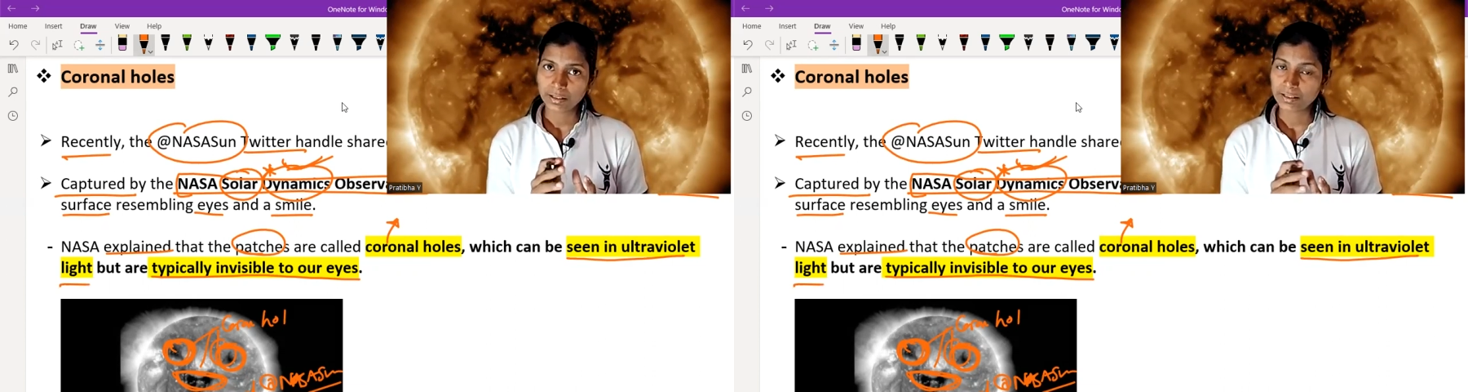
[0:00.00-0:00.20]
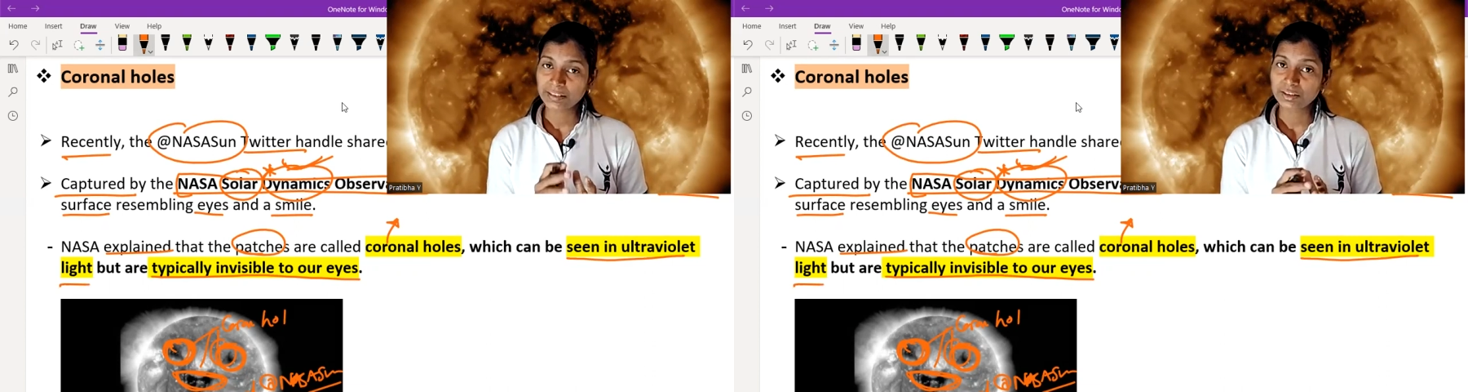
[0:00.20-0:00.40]

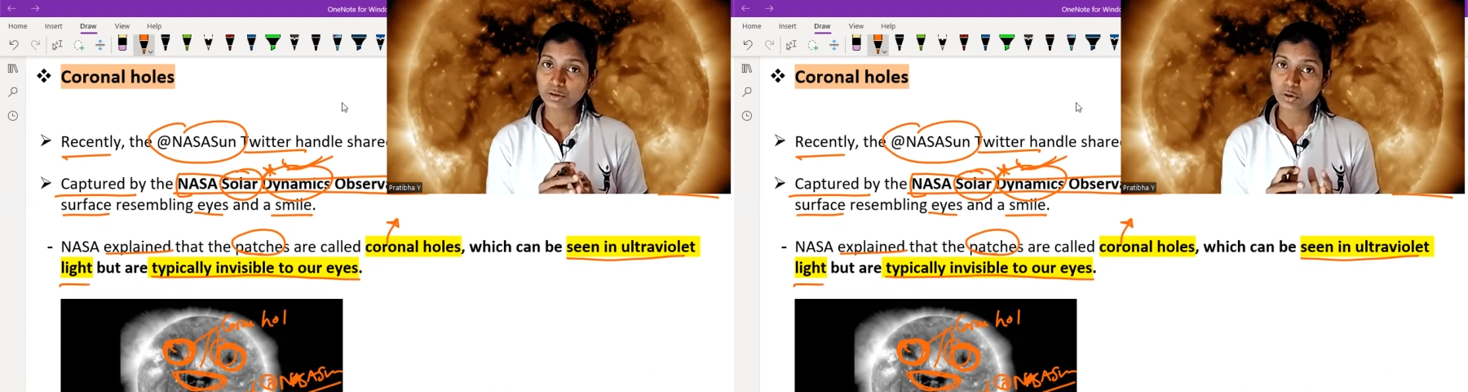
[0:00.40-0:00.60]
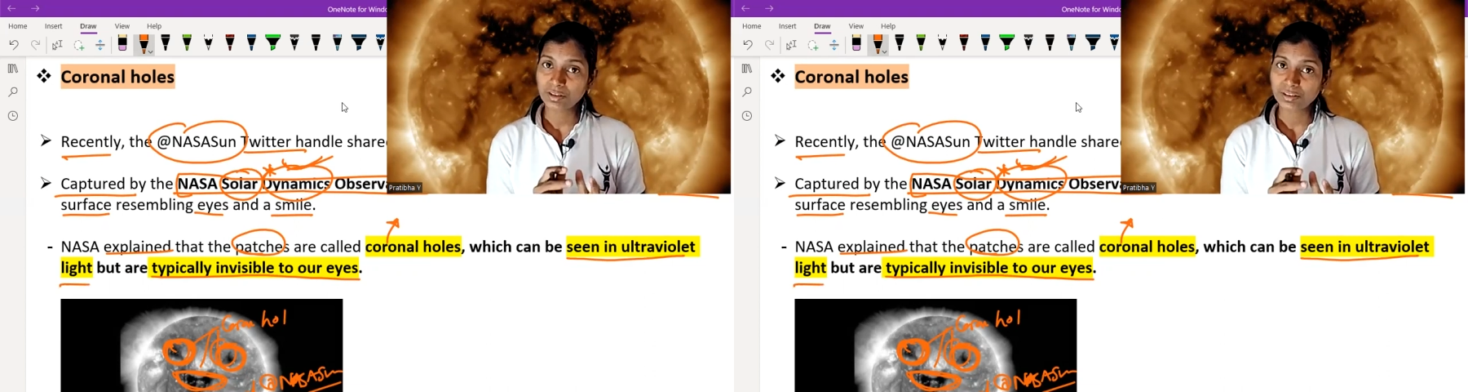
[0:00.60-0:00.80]
it is
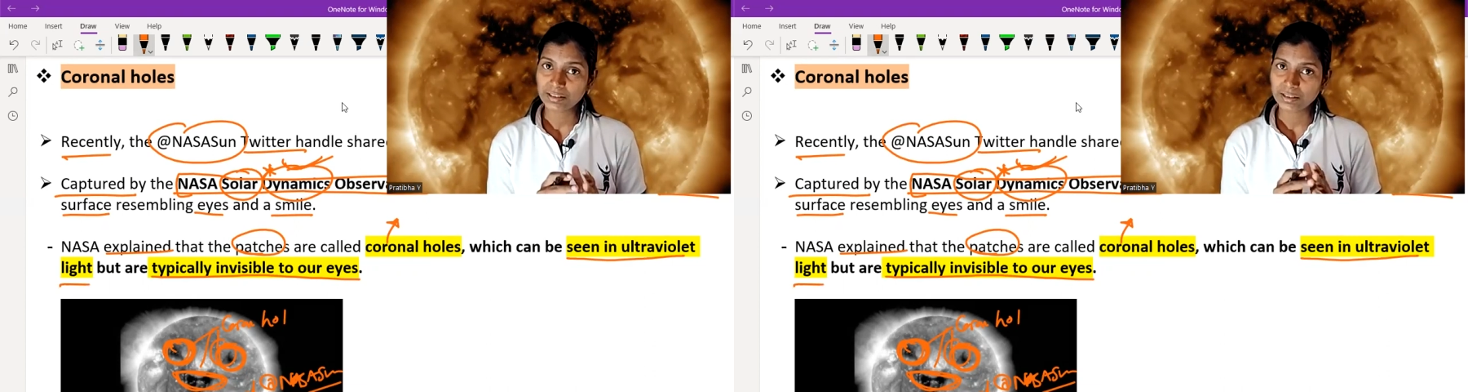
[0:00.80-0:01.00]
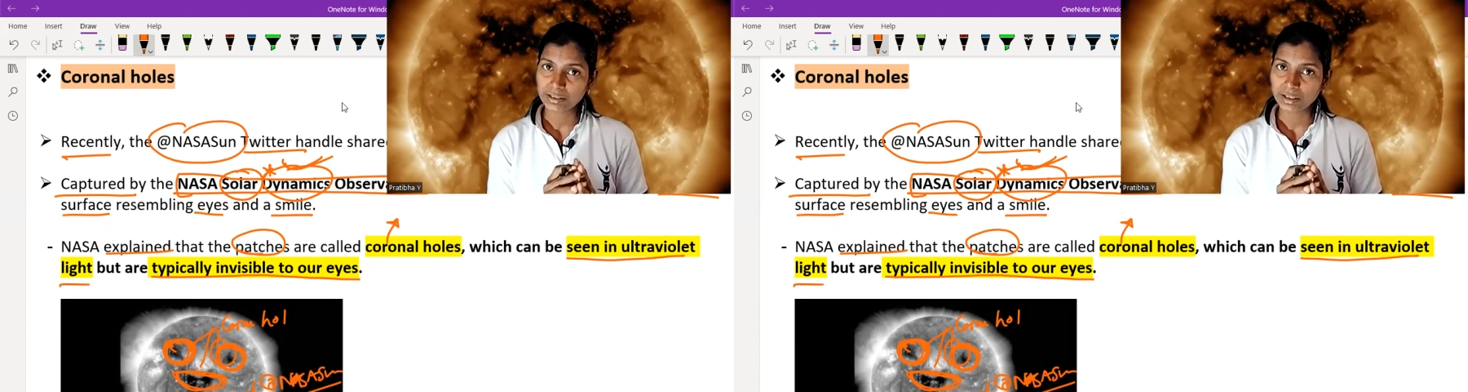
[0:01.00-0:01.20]
not
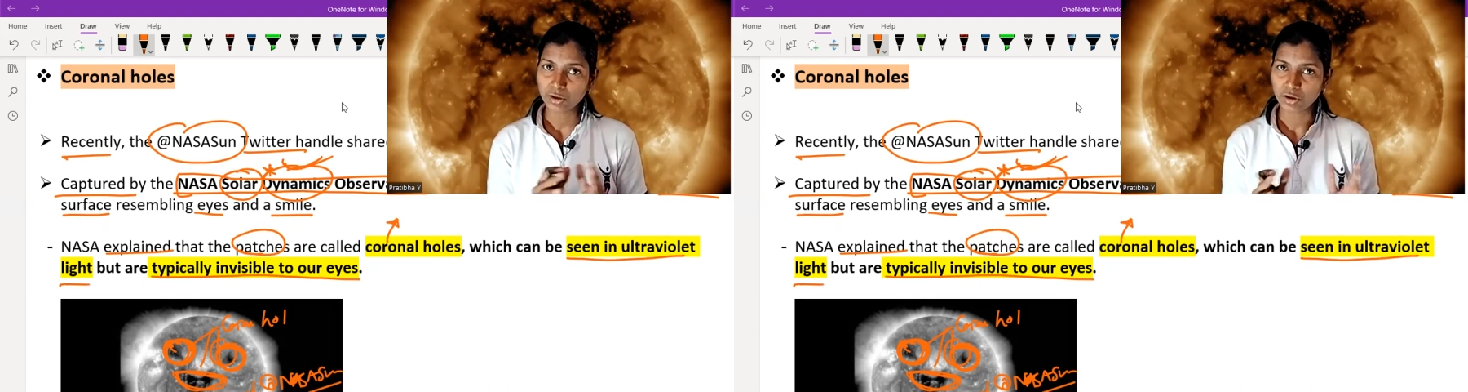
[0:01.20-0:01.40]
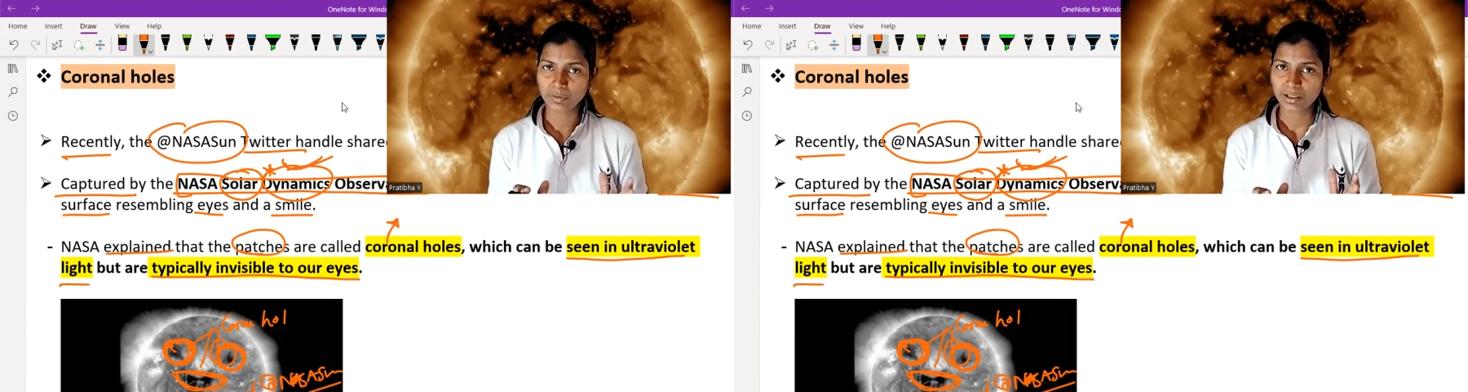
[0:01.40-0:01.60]
seen in a
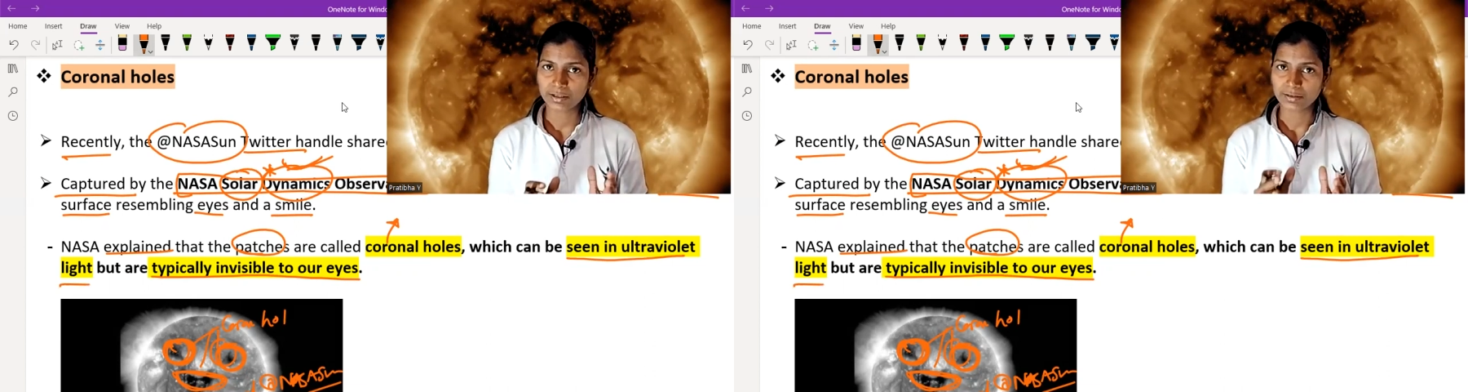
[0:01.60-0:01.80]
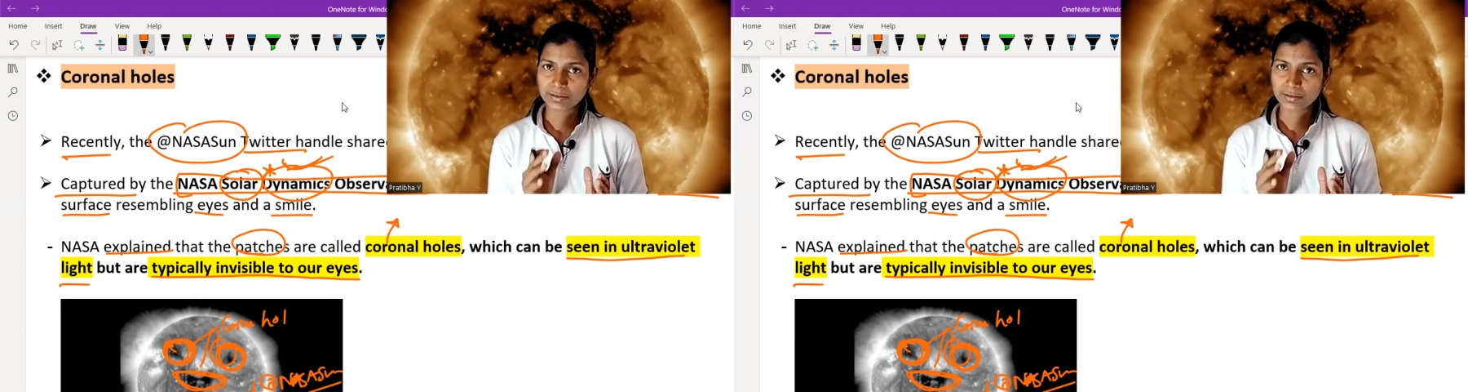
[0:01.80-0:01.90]
normal eye.